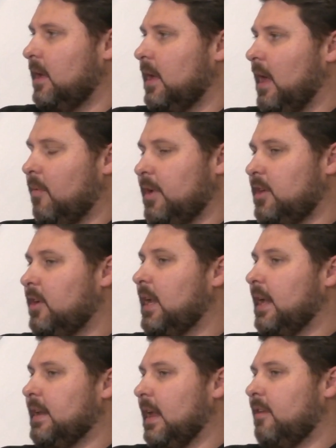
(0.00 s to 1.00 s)
And when you can
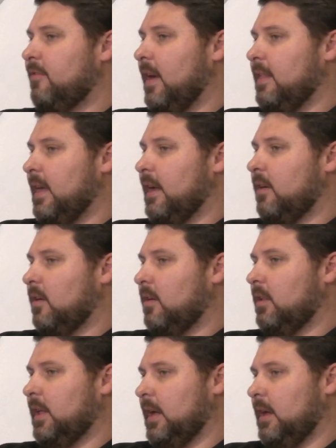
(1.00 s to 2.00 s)
identify that
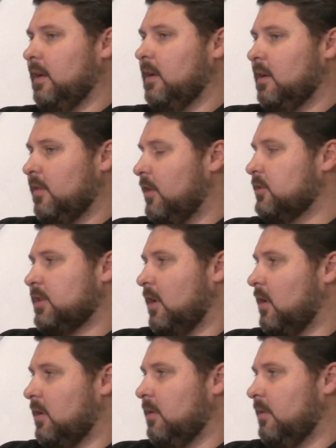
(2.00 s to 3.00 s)
early, those
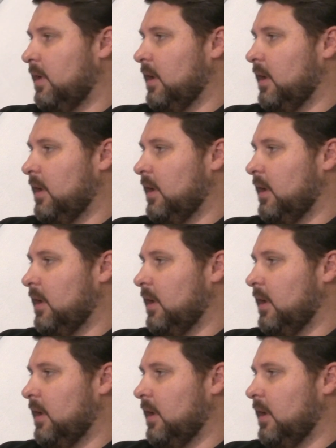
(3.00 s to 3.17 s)
are all,